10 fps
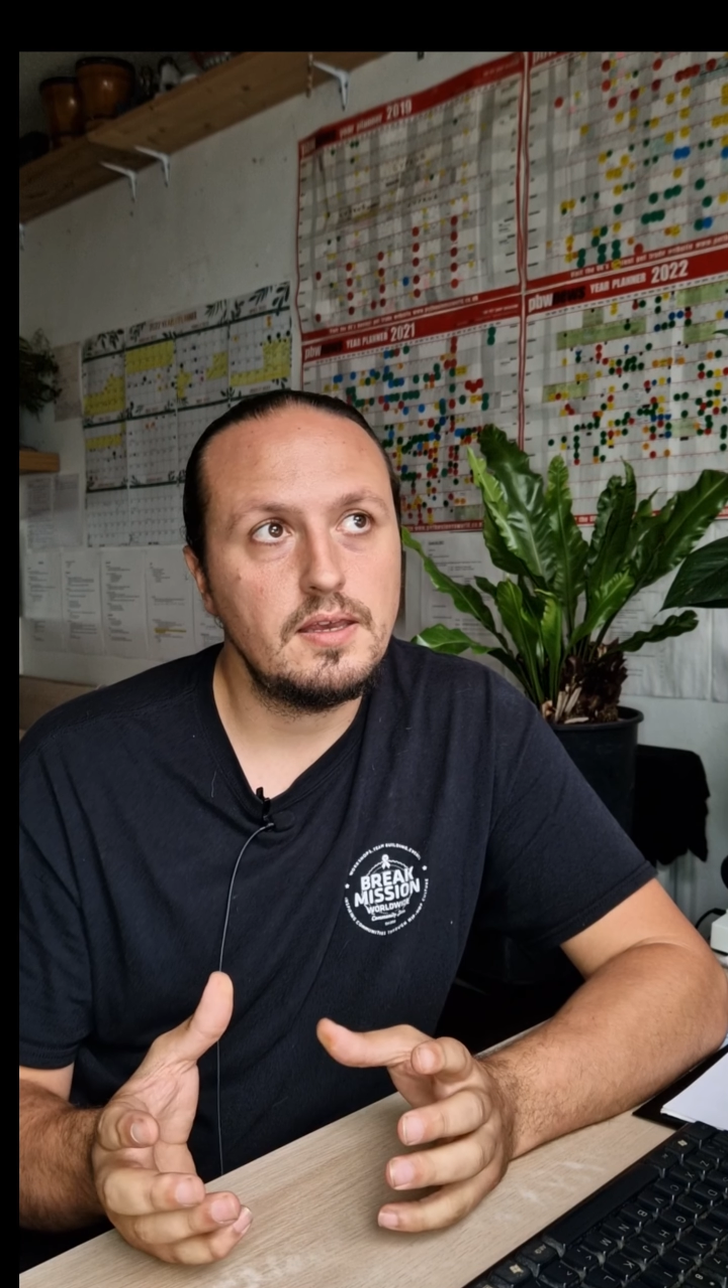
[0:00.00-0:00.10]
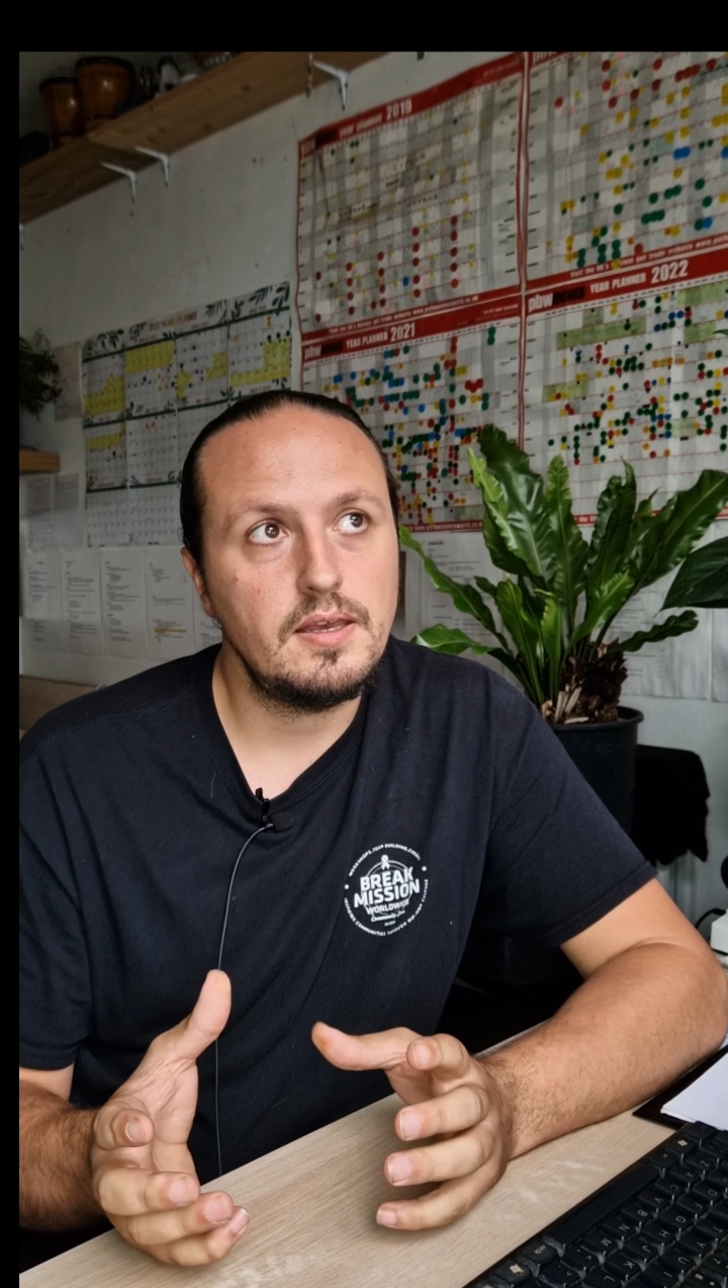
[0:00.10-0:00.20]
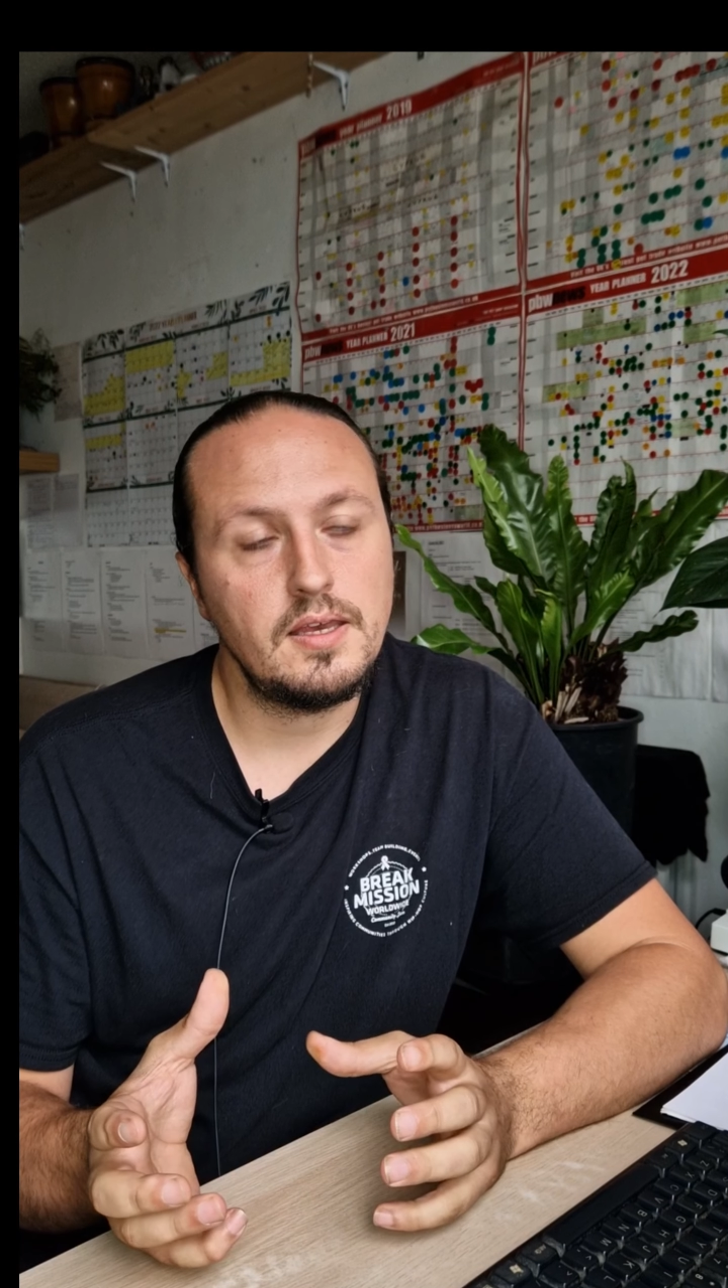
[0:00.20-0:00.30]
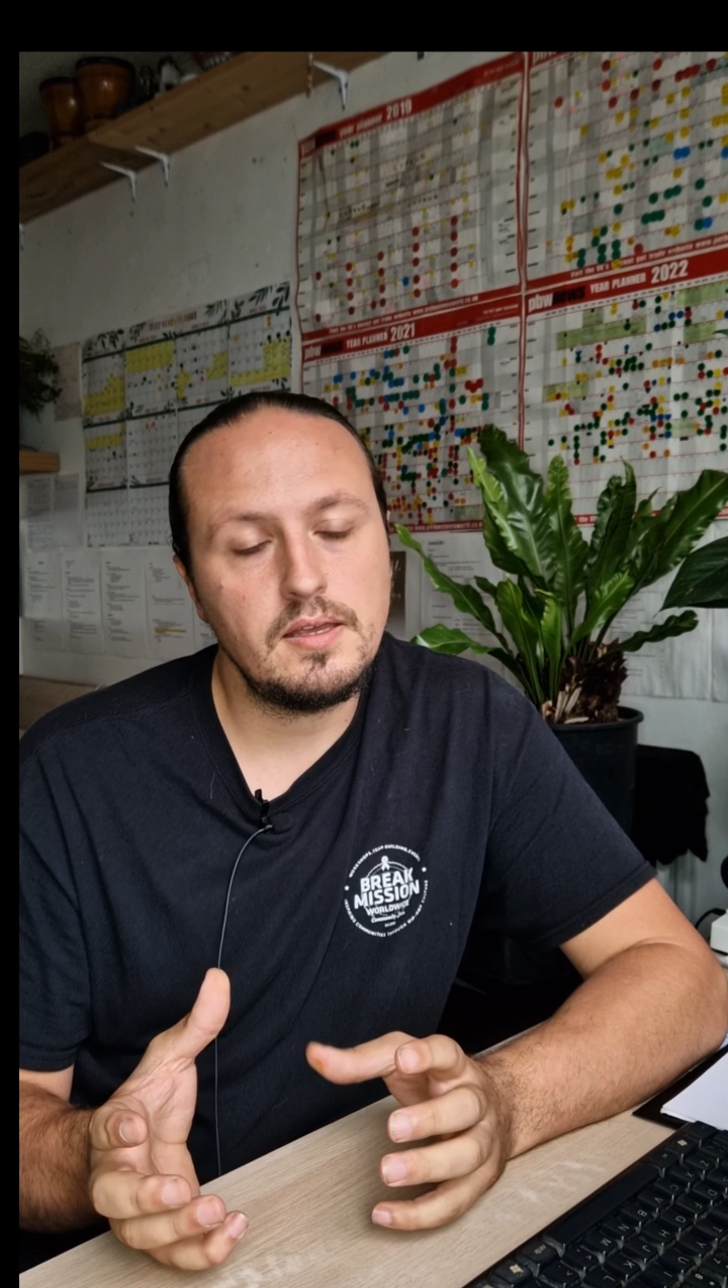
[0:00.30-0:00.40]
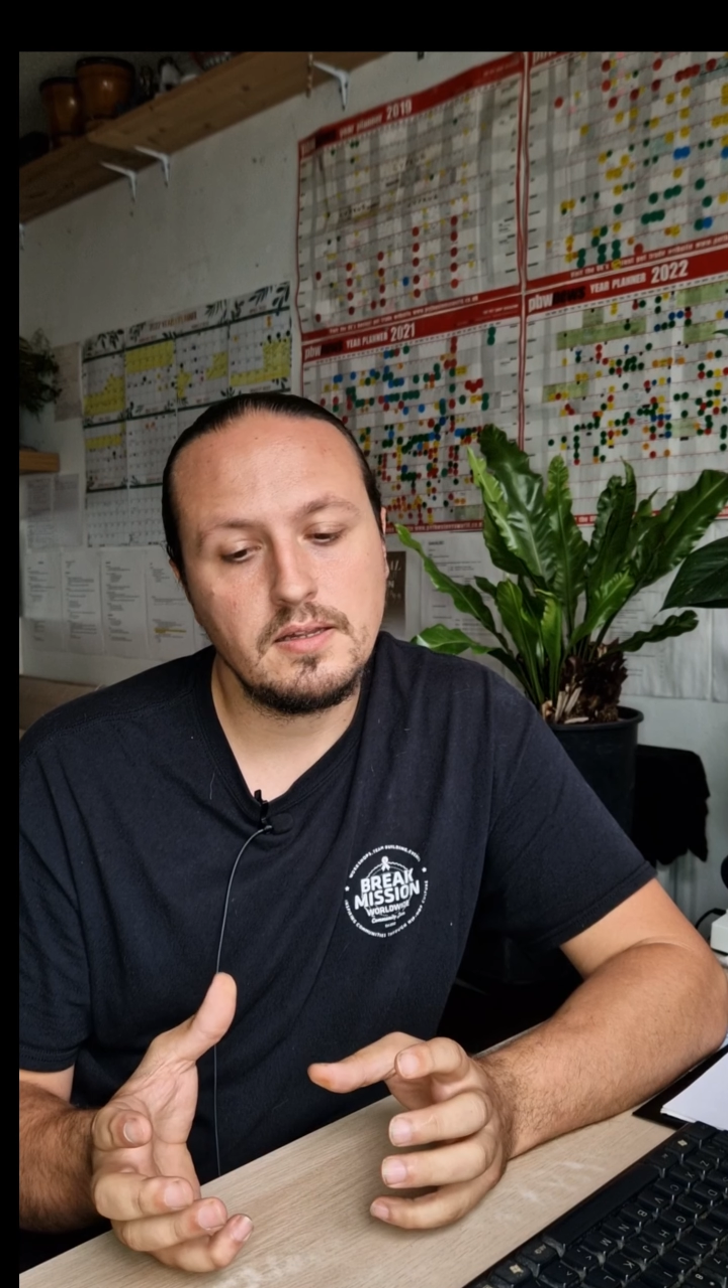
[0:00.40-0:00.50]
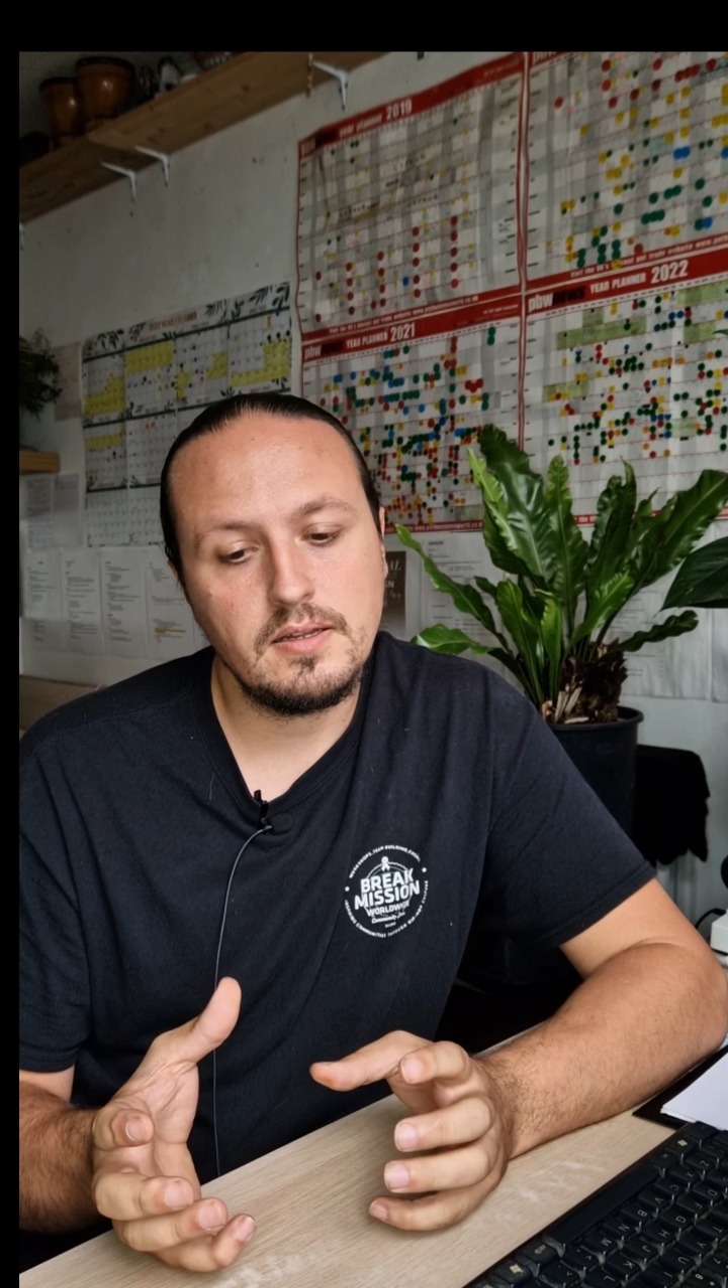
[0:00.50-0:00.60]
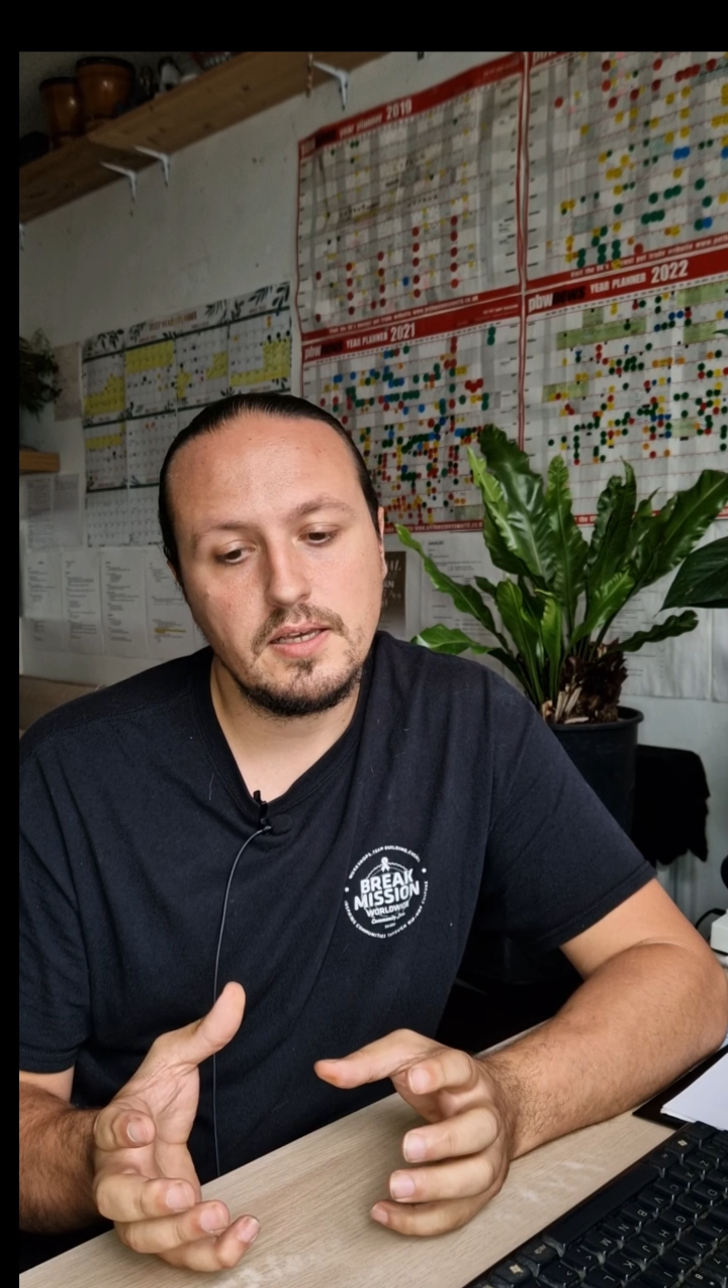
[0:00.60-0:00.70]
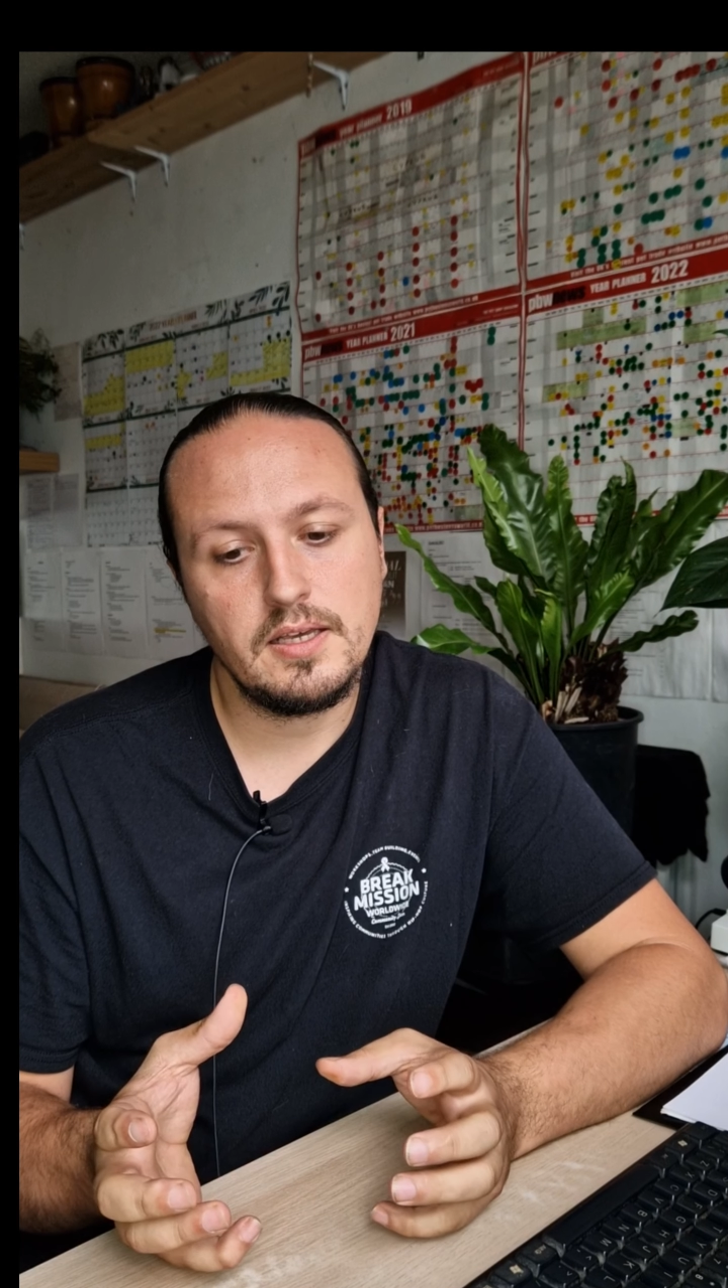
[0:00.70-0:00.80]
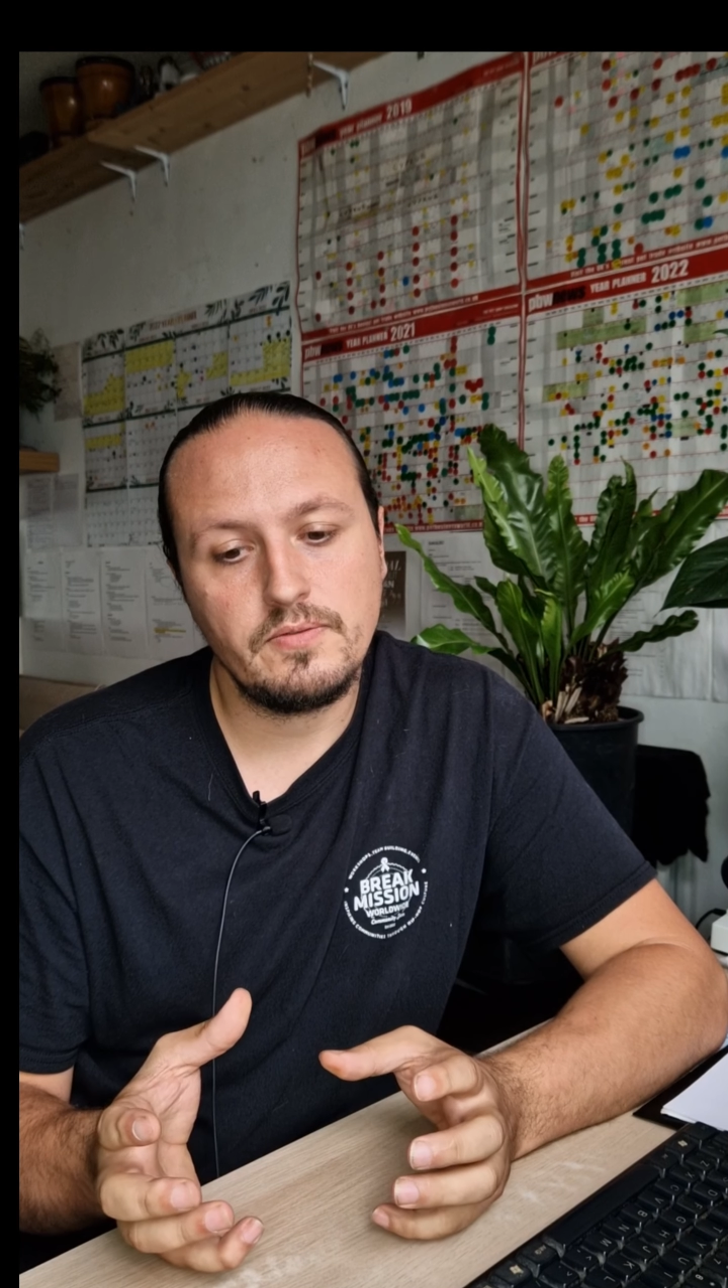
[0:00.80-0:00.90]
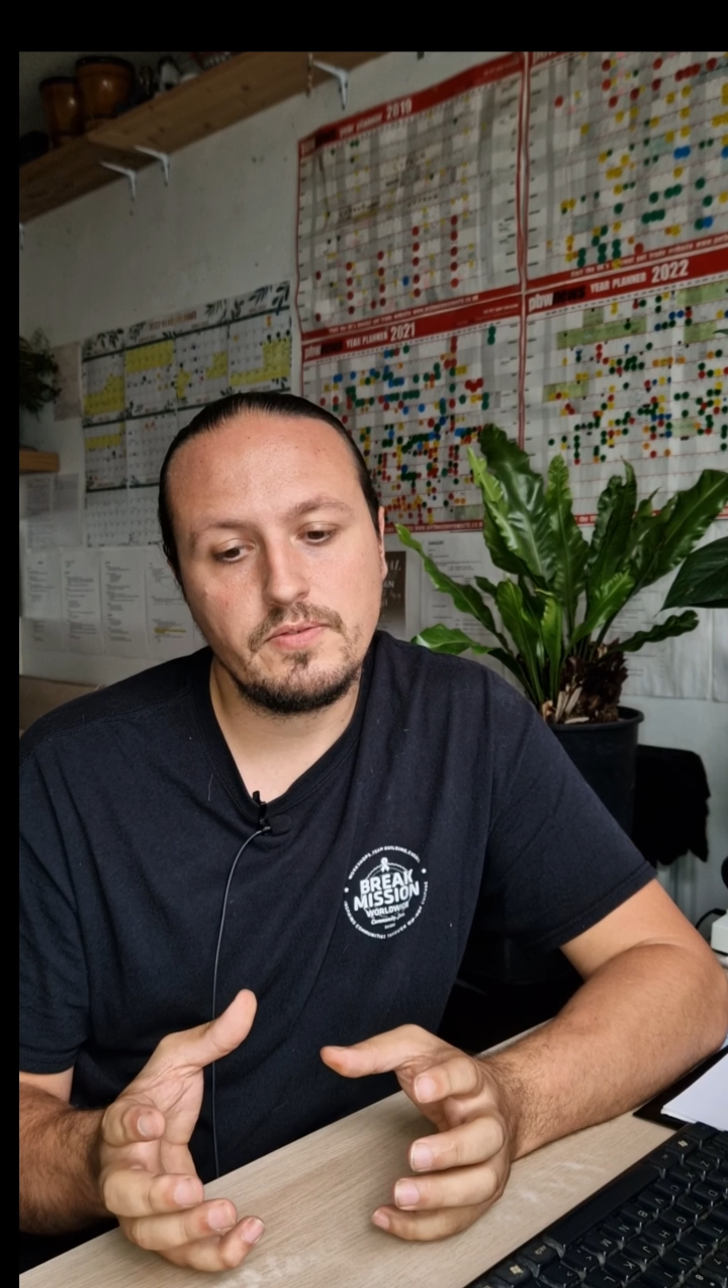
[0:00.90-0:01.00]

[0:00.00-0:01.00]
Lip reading: in a